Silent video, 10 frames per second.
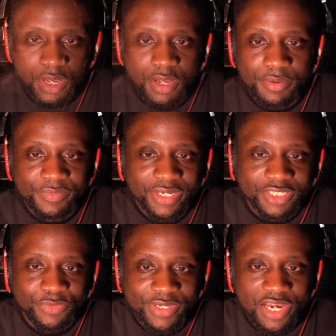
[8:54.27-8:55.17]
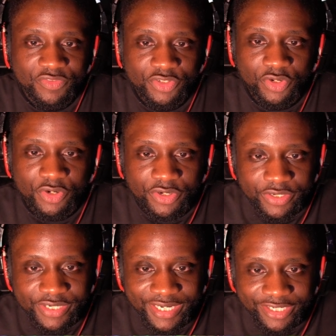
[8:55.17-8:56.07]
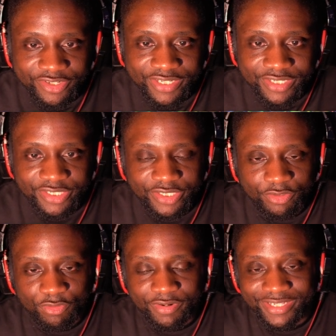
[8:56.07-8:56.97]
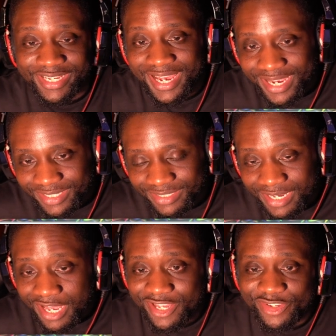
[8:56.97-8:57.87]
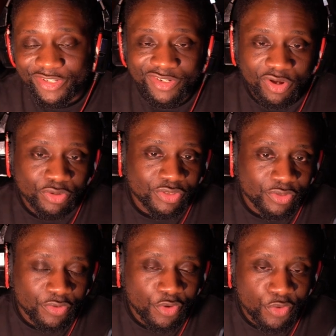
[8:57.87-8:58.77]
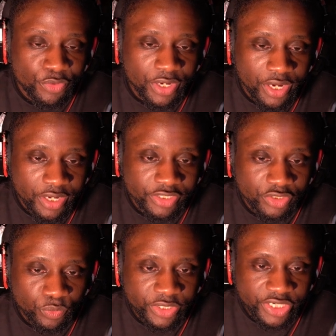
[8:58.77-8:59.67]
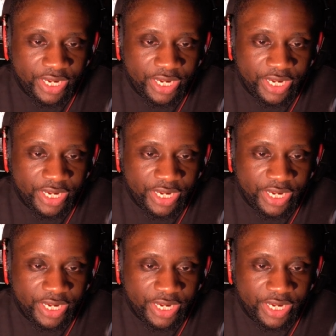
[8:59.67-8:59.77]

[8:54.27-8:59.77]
Up next, we have the Turtonator Incineroar EX. You can also switch